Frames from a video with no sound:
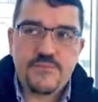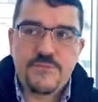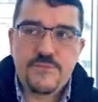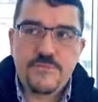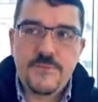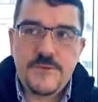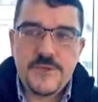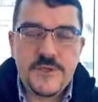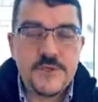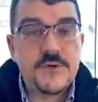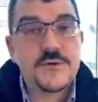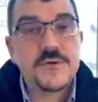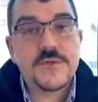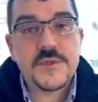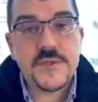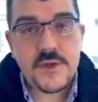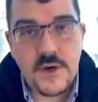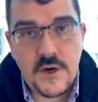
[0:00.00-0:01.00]

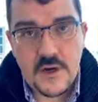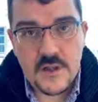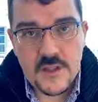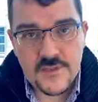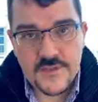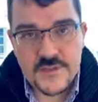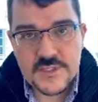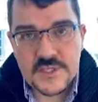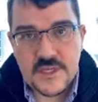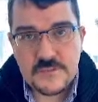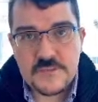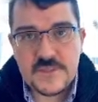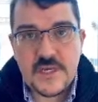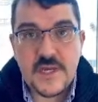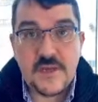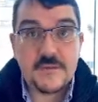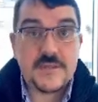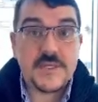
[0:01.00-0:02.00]
use all at the same
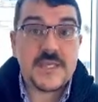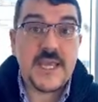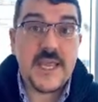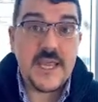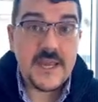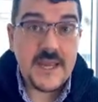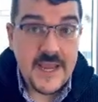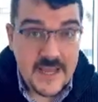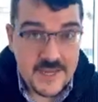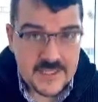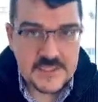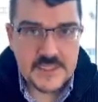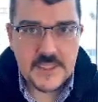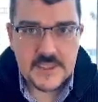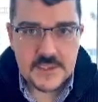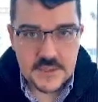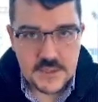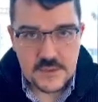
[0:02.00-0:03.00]
time, to gain
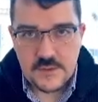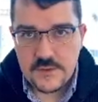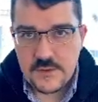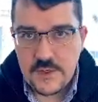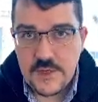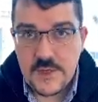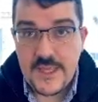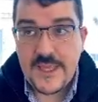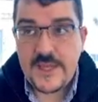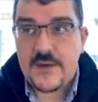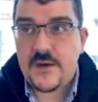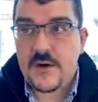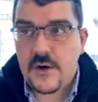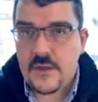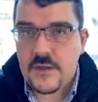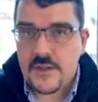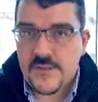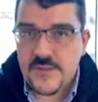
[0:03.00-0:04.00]
access to
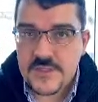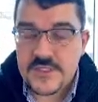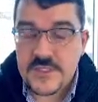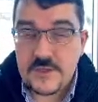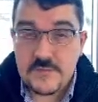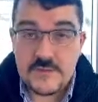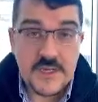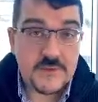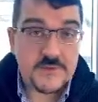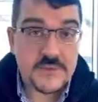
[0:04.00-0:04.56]
all at the same time.